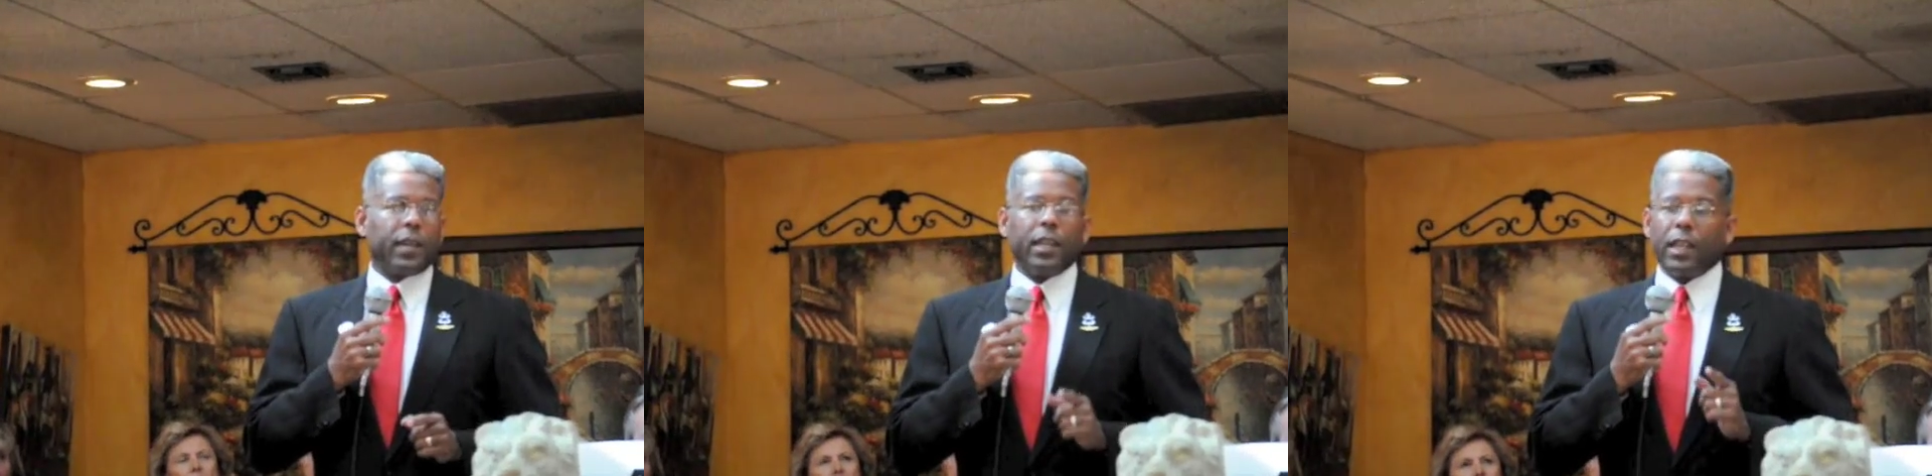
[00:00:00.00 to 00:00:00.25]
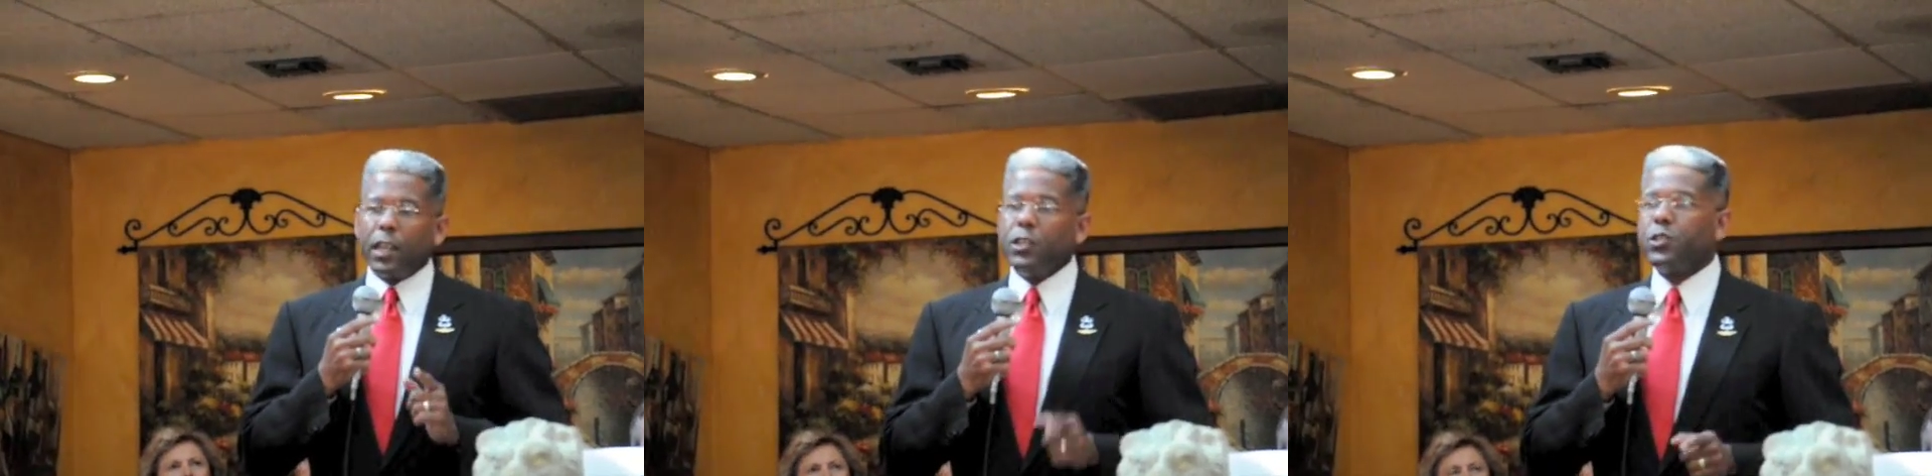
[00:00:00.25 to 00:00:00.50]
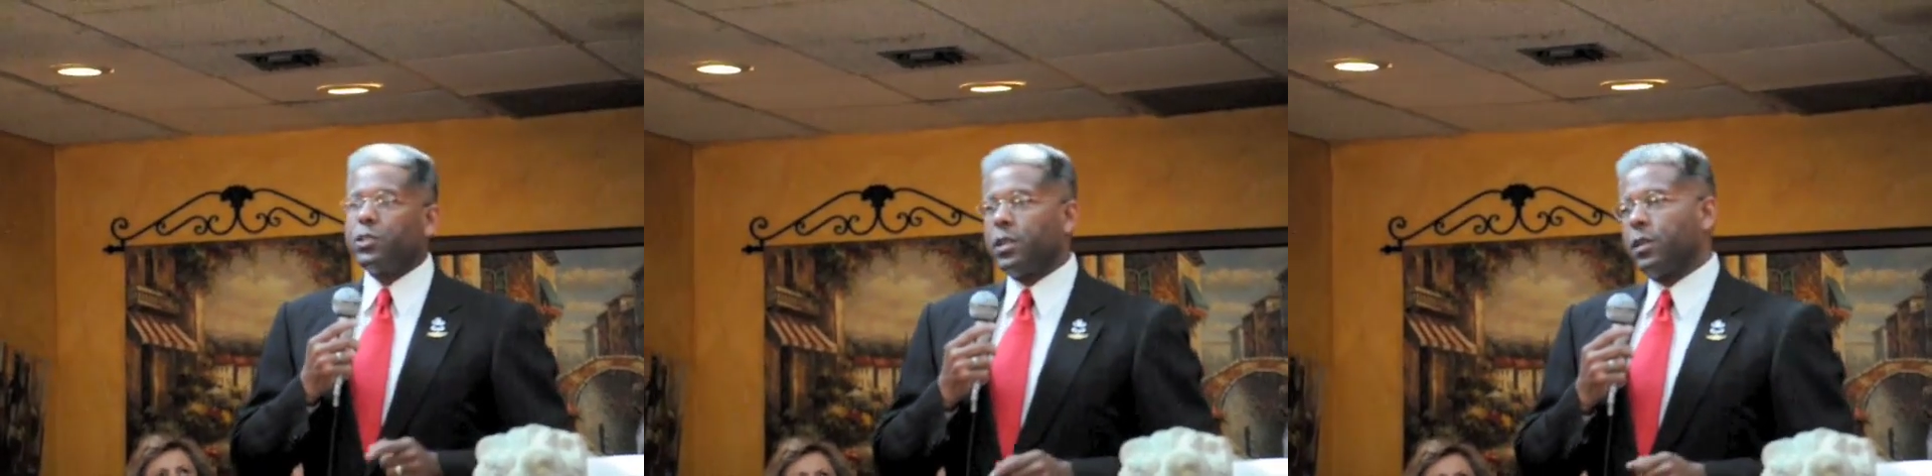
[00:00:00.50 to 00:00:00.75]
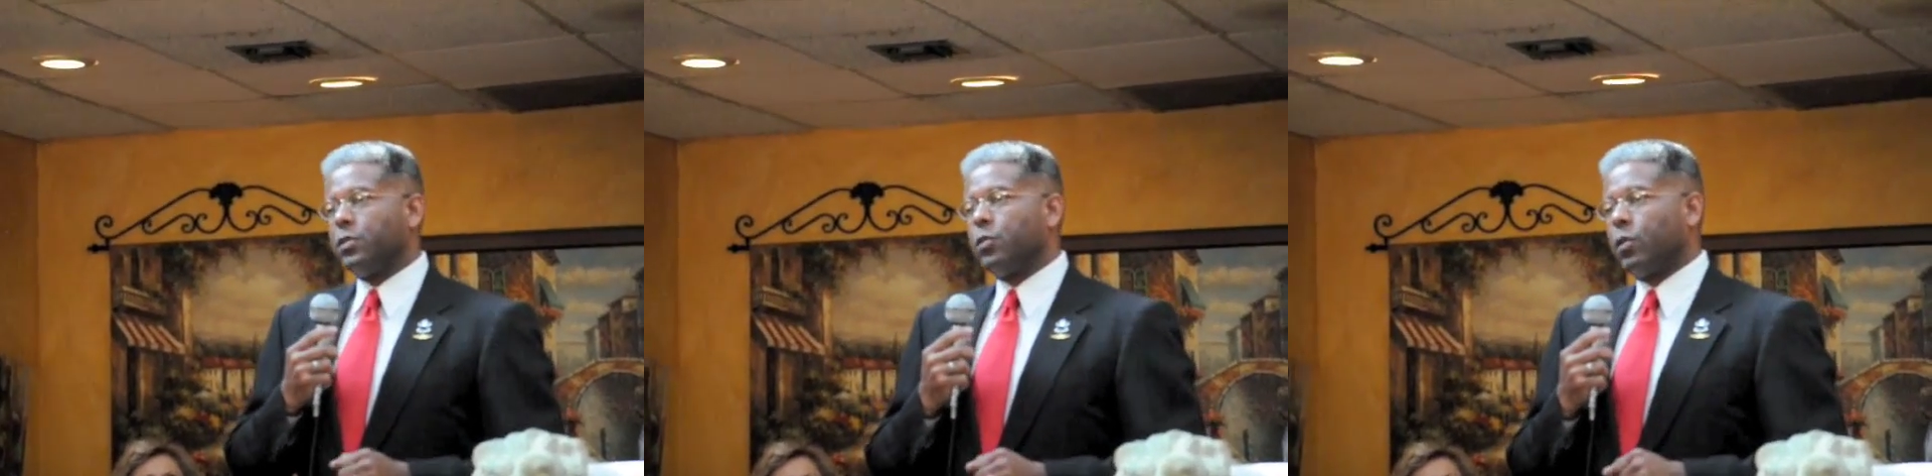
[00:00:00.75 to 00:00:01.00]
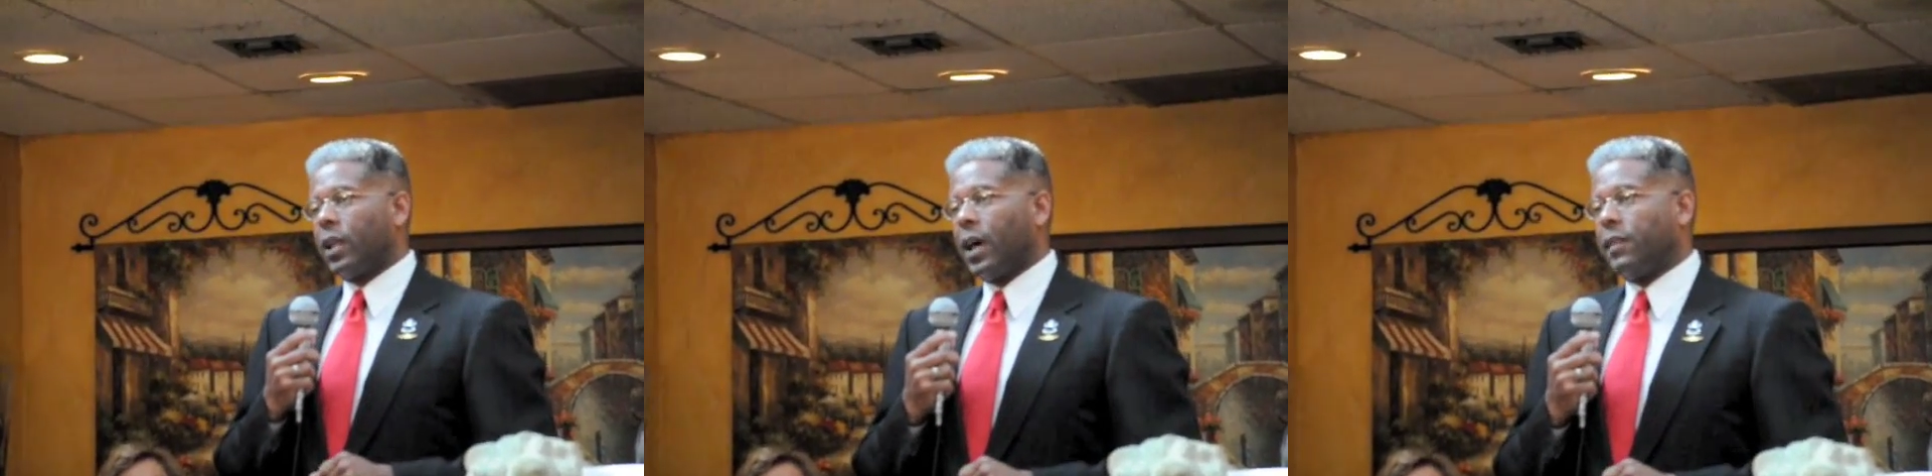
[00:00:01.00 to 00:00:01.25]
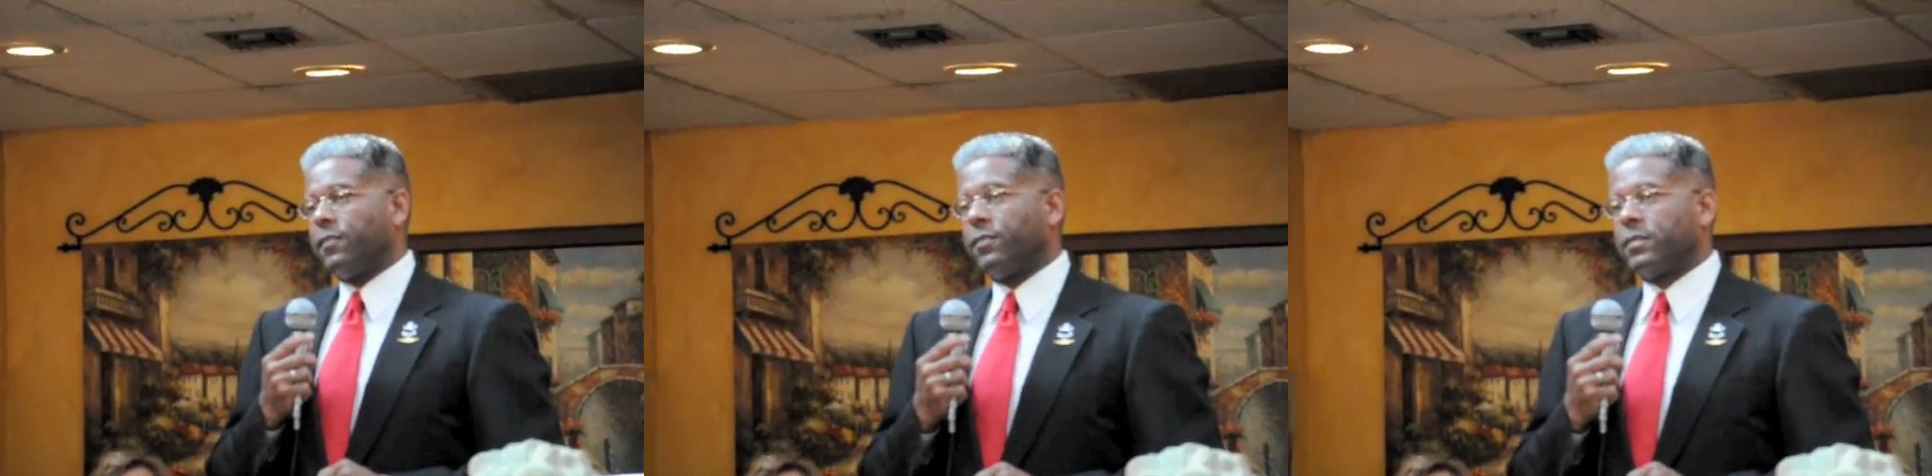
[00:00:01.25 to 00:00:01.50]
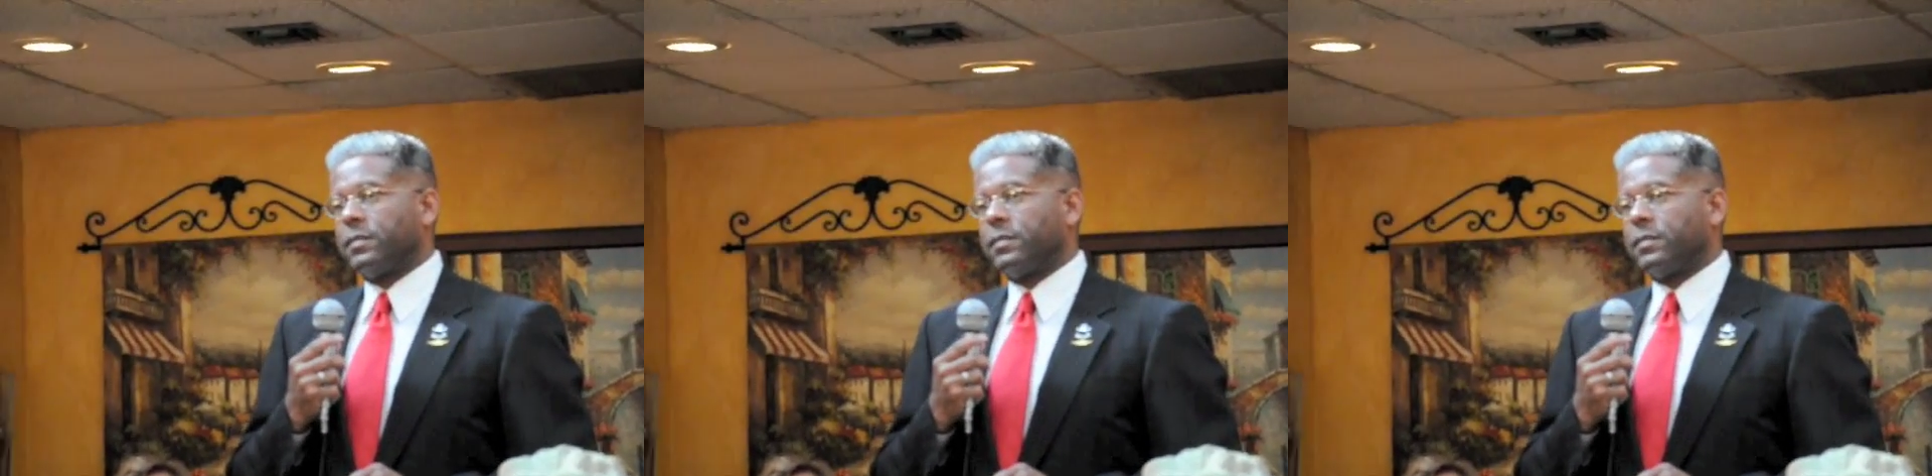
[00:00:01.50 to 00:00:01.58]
and engineer your life.